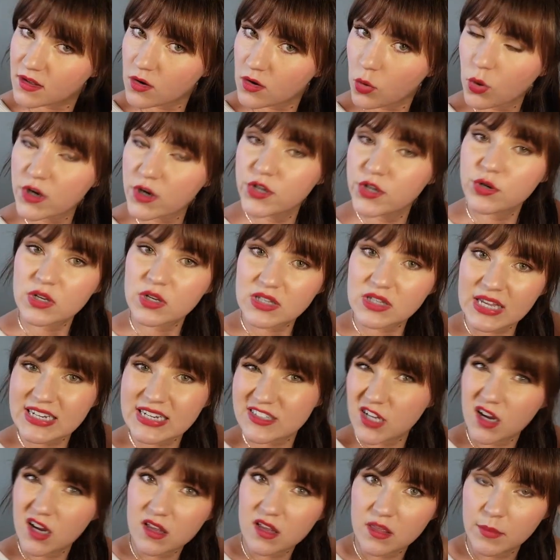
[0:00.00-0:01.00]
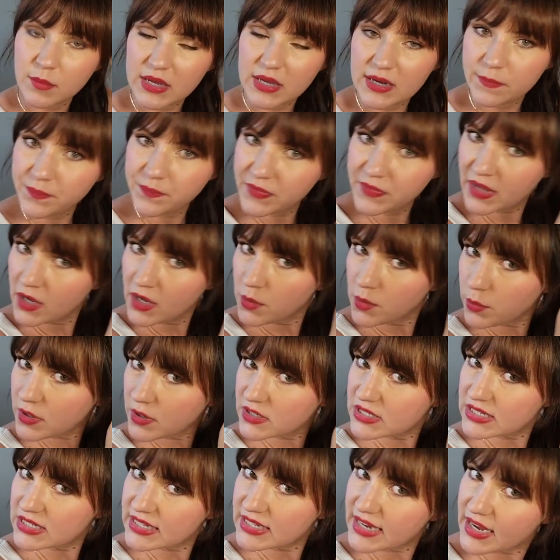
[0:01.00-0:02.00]
Or you could like tuck them in.
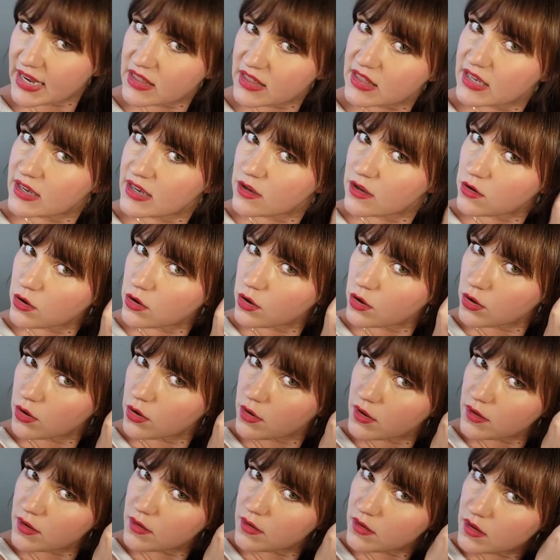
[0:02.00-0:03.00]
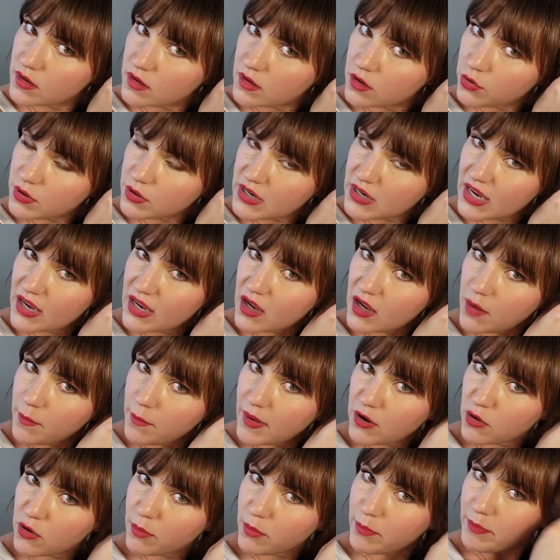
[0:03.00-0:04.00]
Personally, I think it'll create a
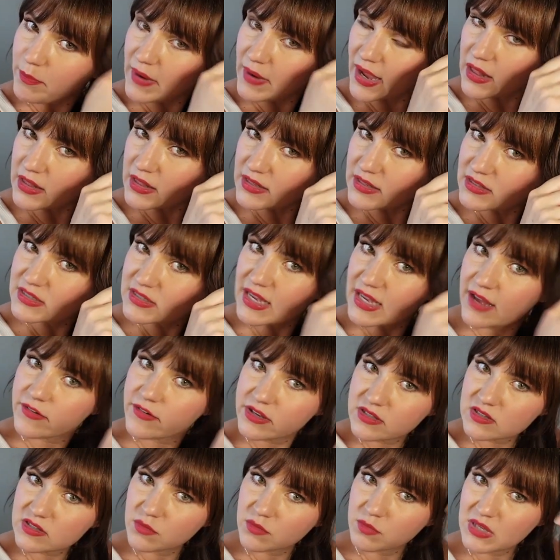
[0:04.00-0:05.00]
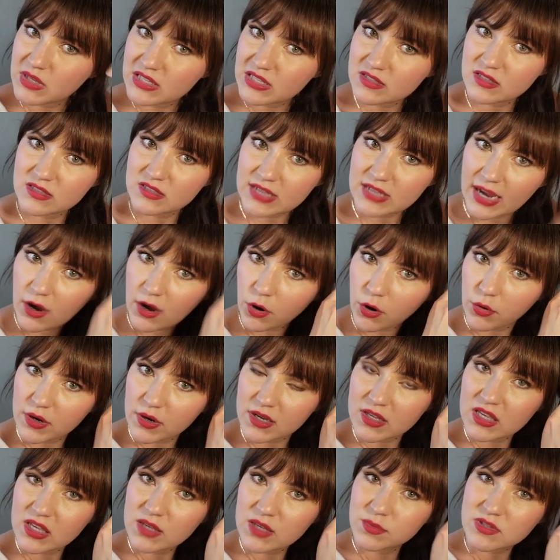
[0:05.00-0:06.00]
better balance having some pieces out
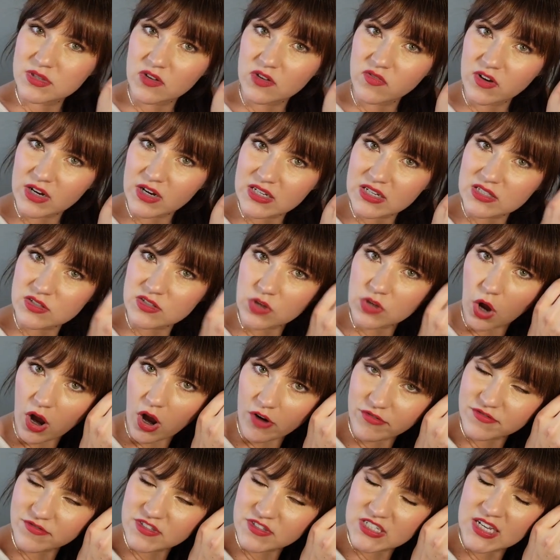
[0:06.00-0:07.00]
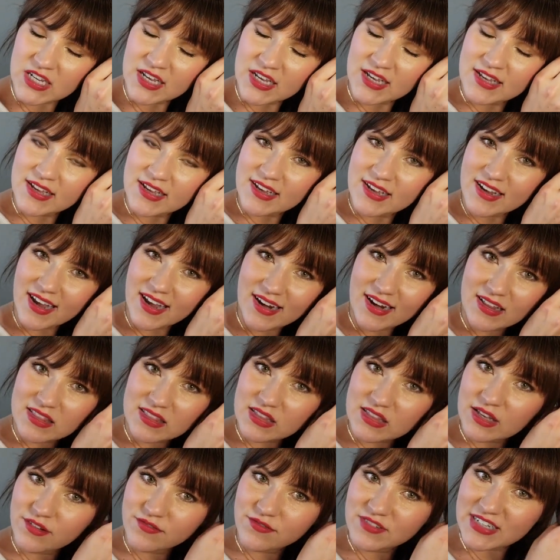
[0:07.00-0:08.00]
and keeps it very soft, kind of
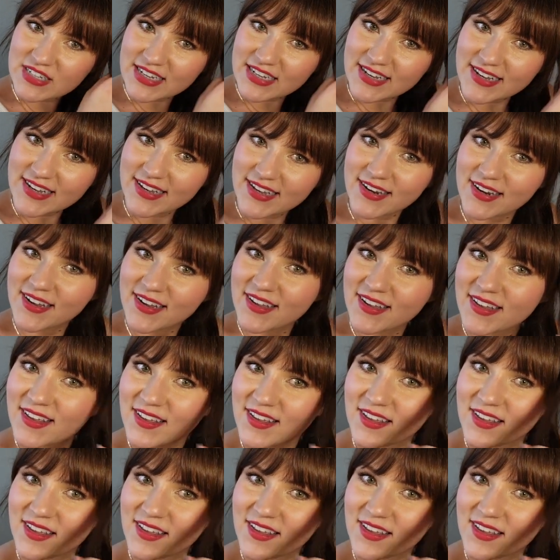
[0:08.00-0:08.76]
lived in.